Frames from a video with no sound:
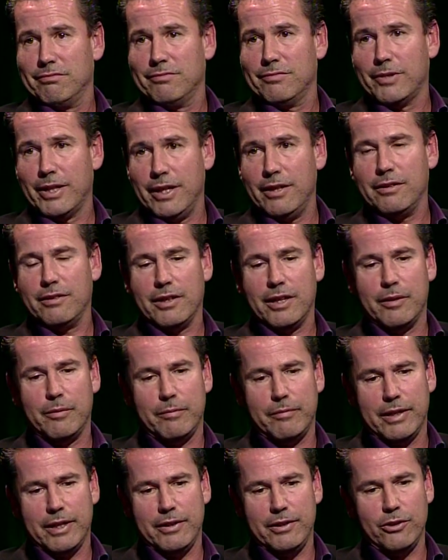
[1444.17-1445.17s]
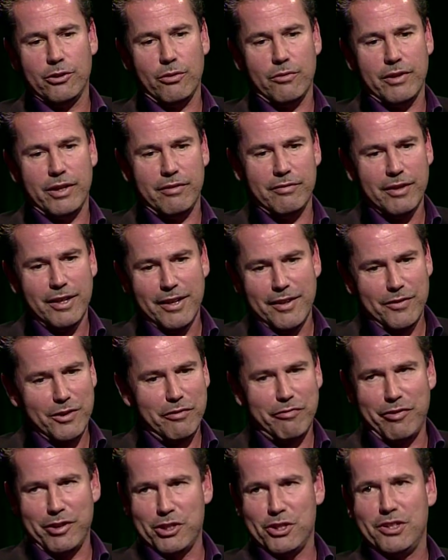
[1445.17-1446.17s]
Right? The
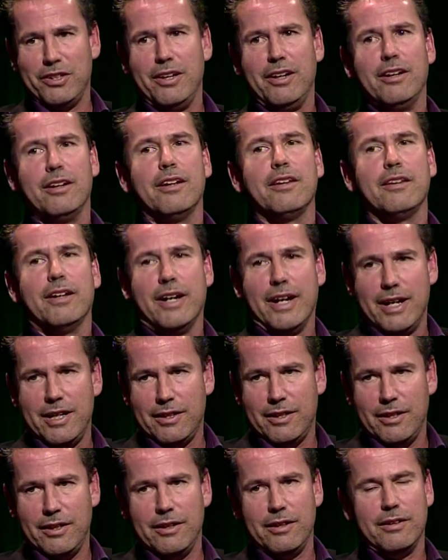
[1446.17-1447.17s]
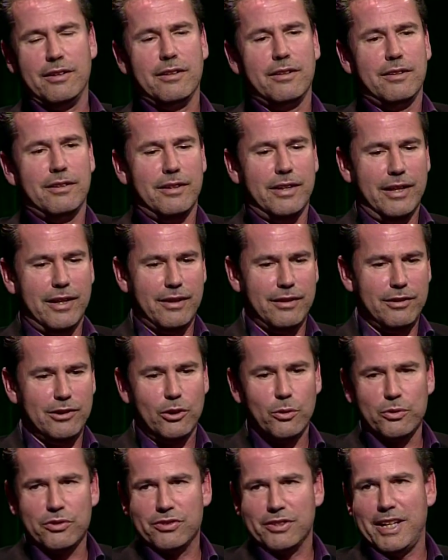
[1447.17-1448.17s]
fishing and the hiking and
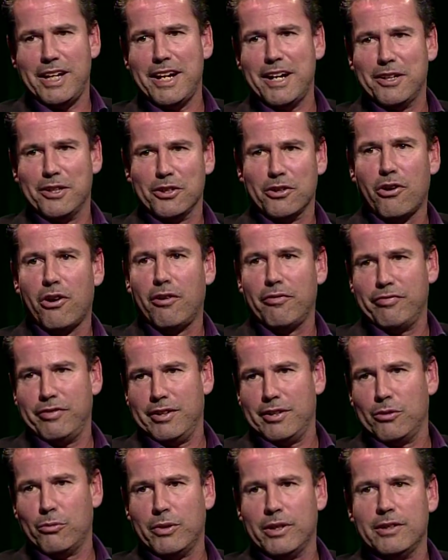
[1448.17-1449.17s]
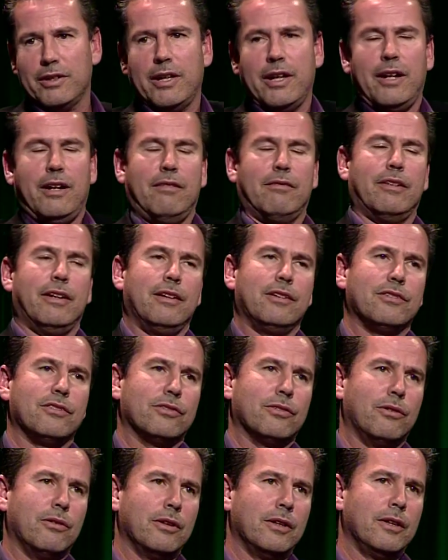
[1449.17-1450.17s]
go skiing and golfing in one day, right? Yeah.
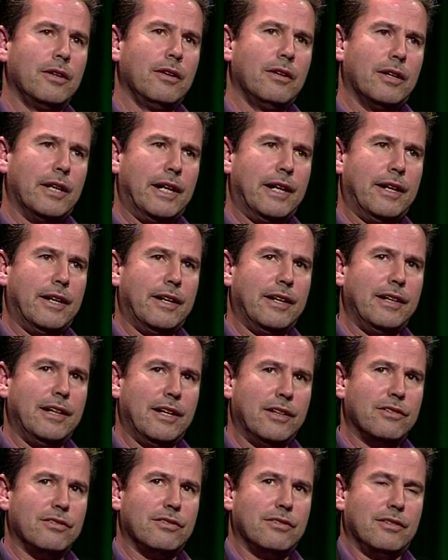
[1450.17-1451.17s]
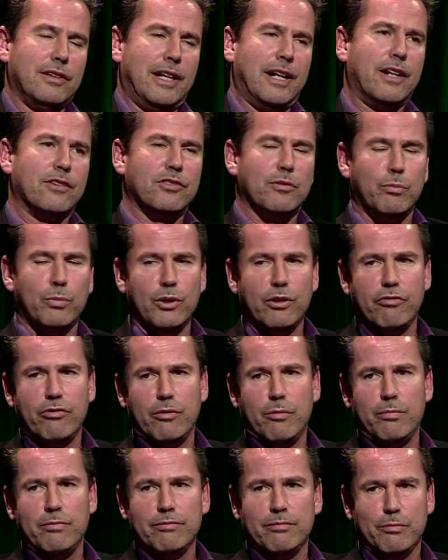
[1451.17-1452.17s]
So it's a beautiful
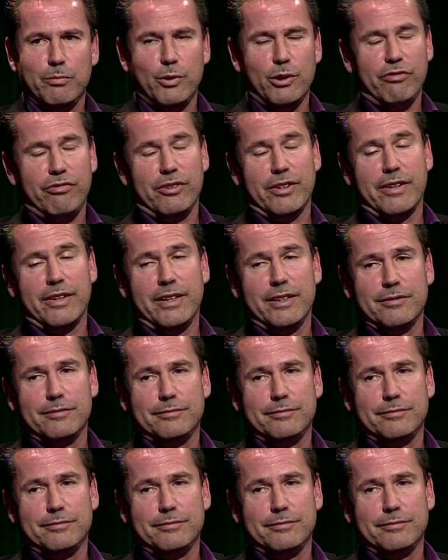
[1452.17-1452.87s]
area.